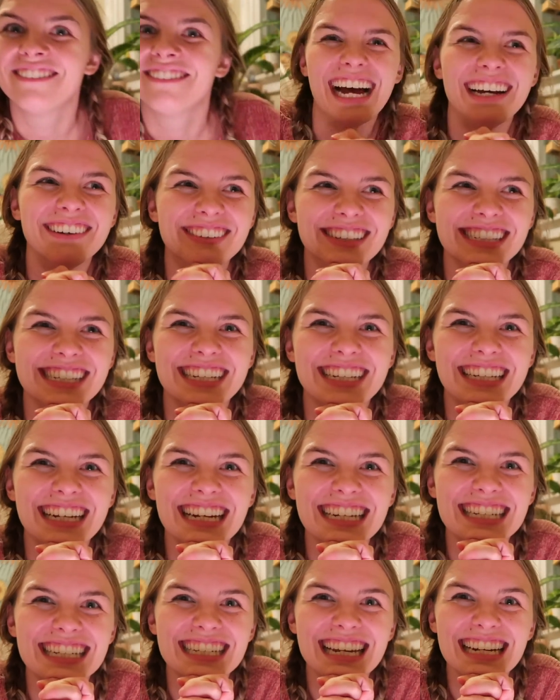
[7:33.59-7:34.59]
I will see you
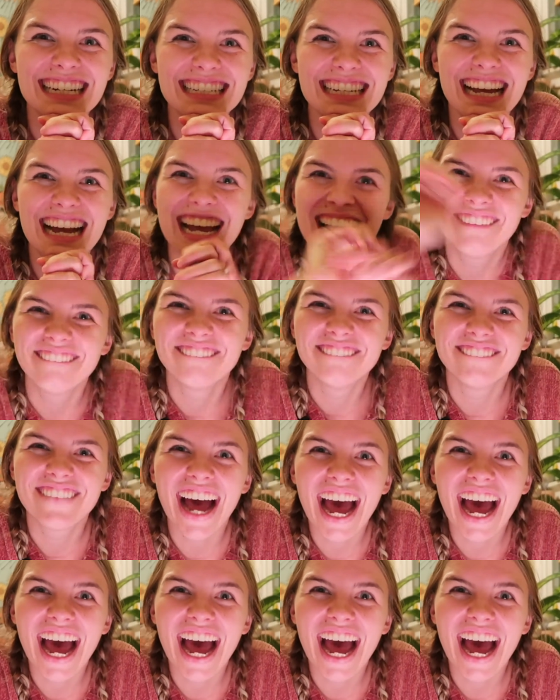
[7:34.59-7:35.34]
guys next time.